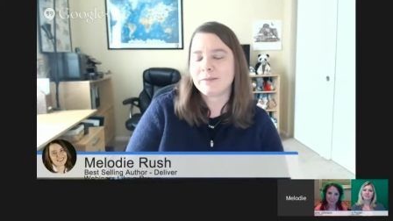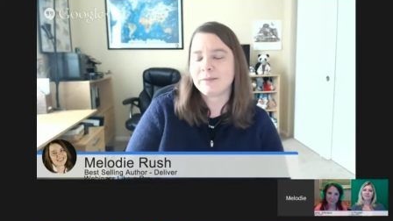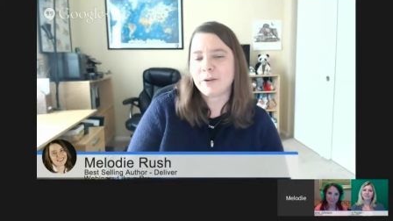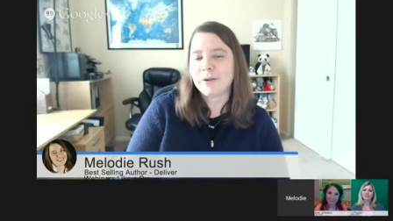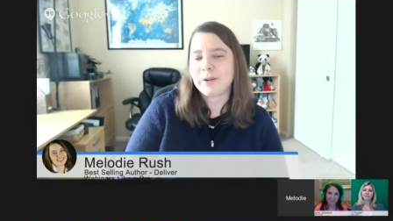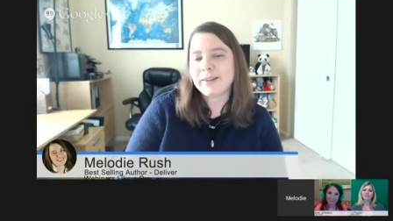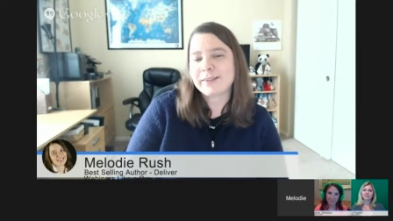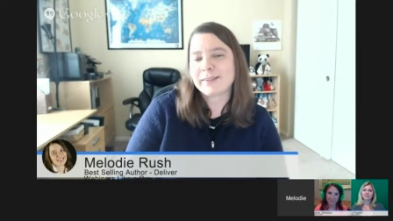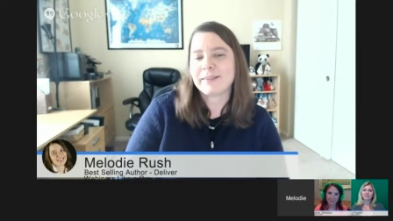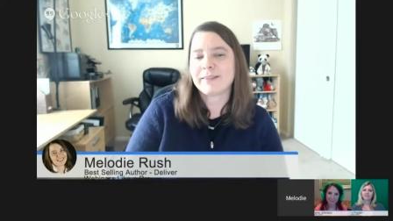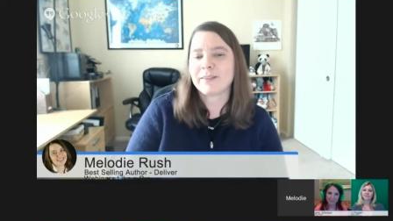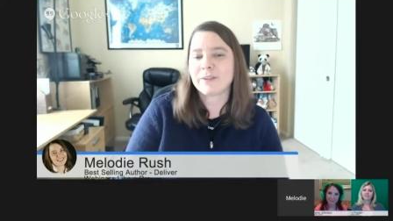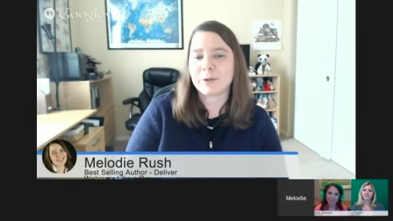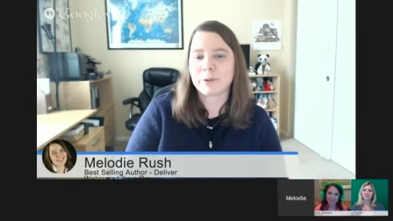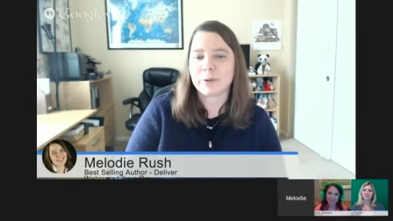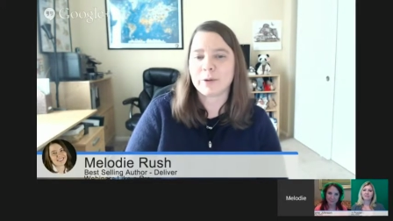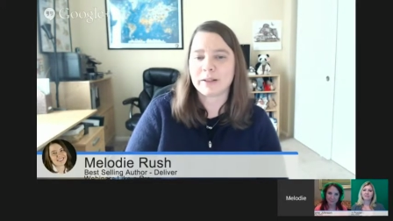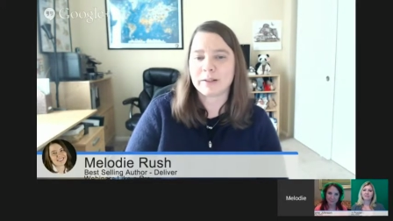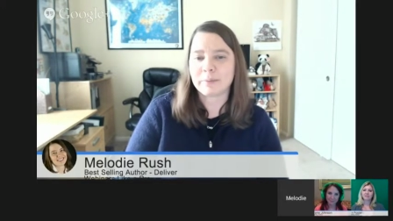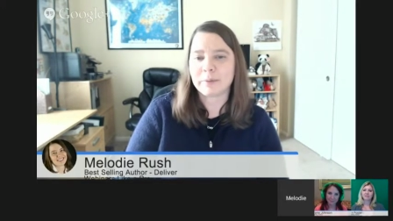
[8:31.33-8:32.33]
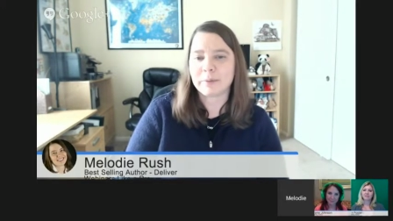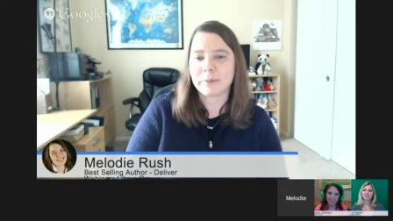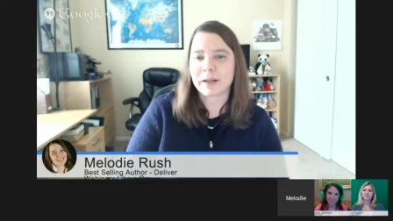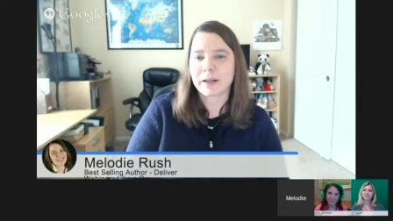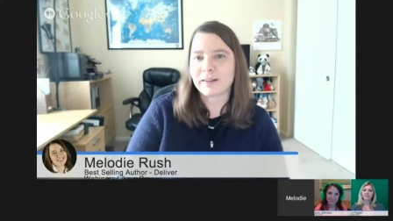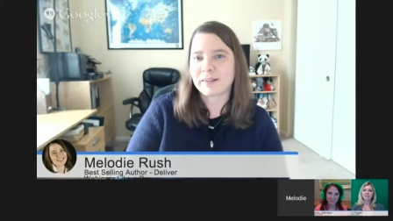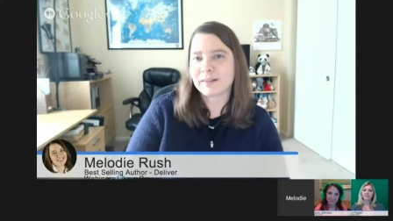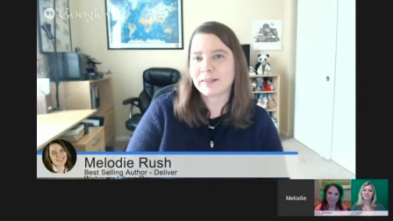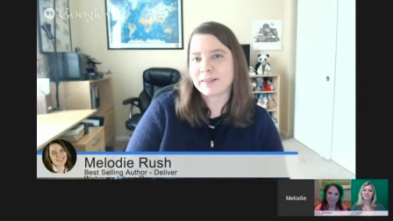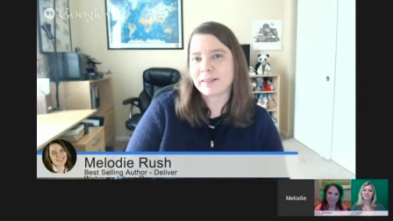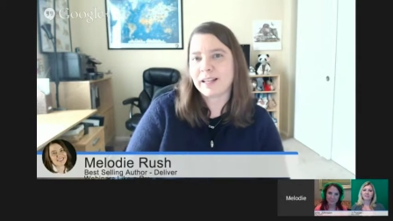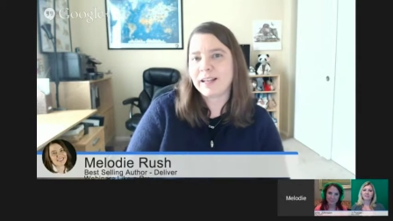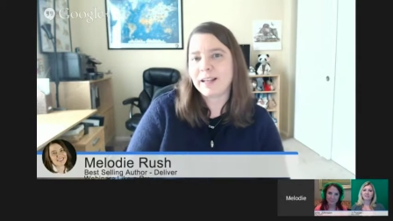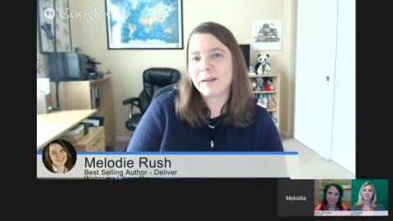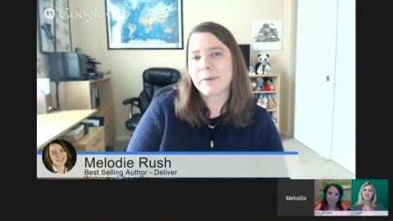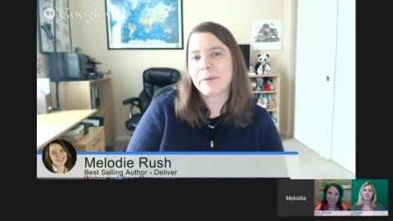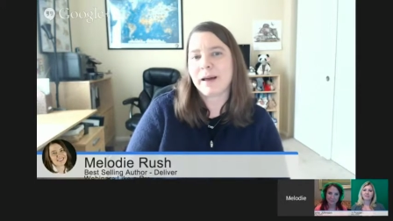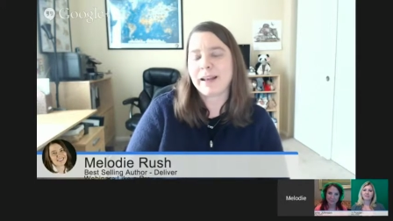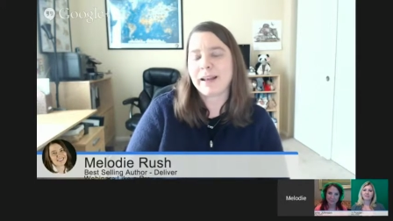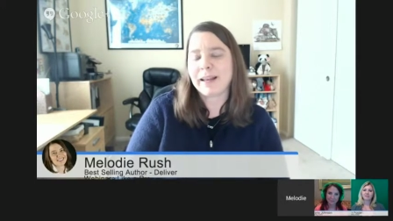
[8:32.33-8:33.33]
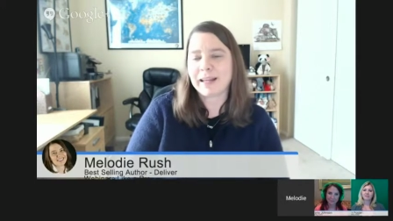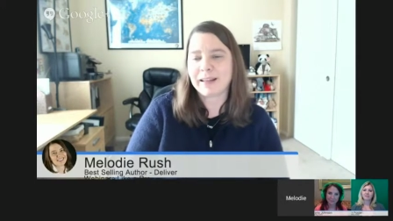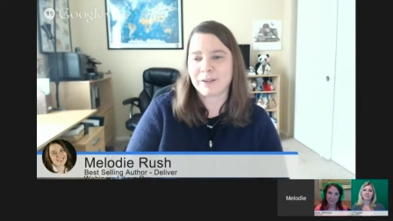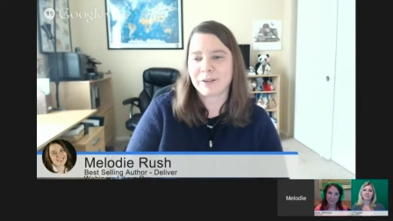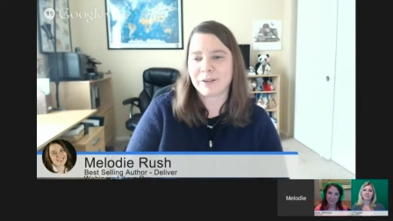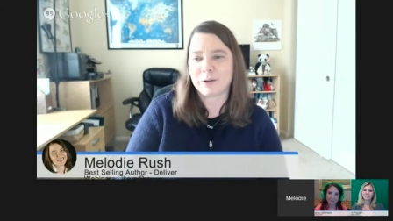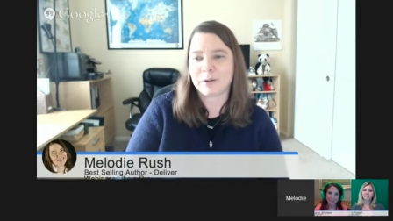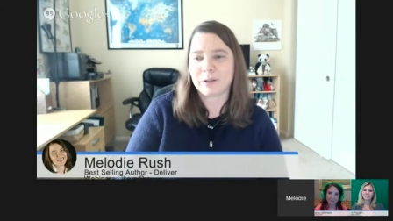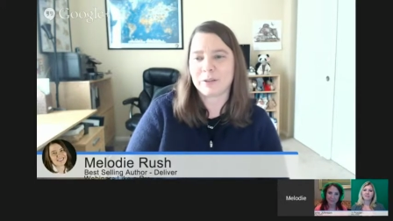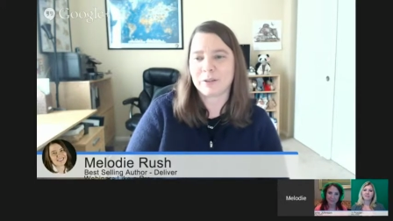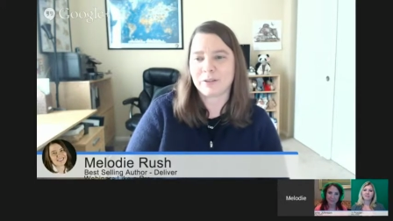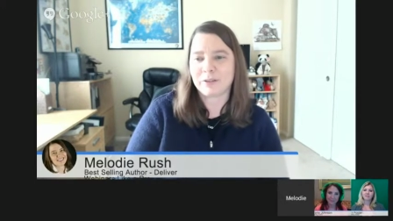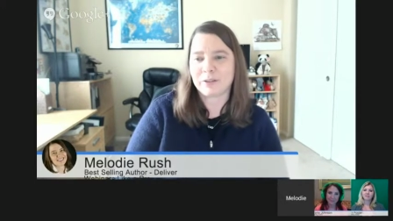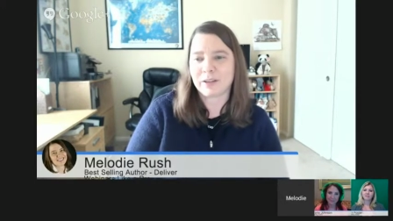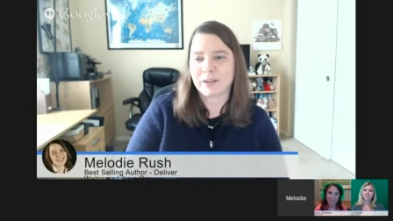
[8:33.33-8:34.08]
Don't listen to it, because anybody can do it.